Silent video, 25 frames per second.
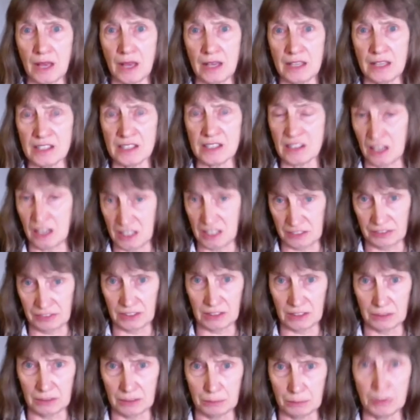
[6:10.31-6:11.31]
a
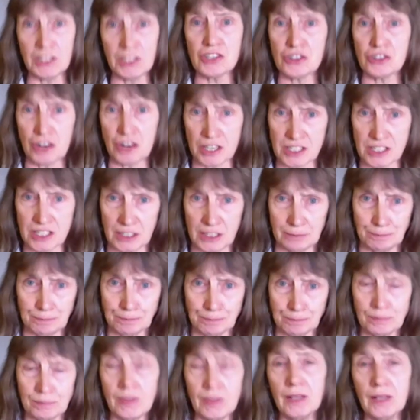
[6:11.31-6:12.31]
scientific administrator.
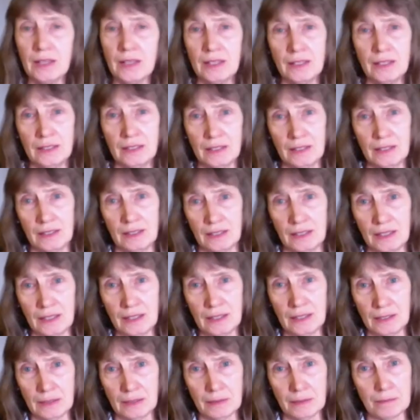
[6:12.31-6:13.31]

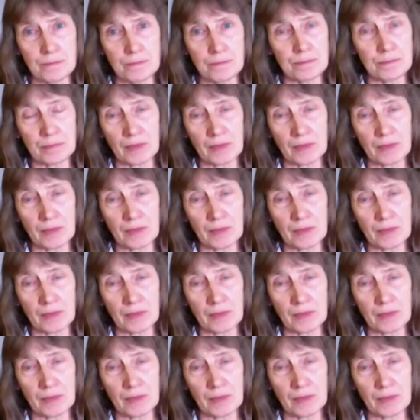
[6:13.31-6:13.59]
Um,